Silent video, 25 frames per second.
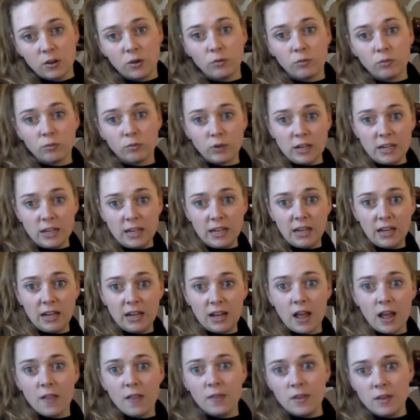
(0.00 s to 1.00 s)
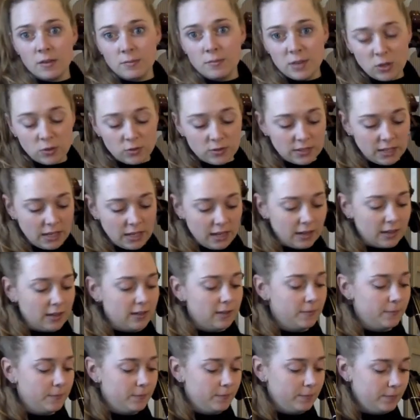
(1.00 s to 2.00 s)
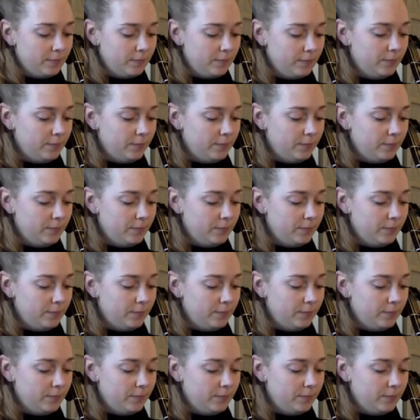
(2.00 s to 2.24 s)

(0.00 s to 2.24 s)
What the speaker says: read the music. Rest.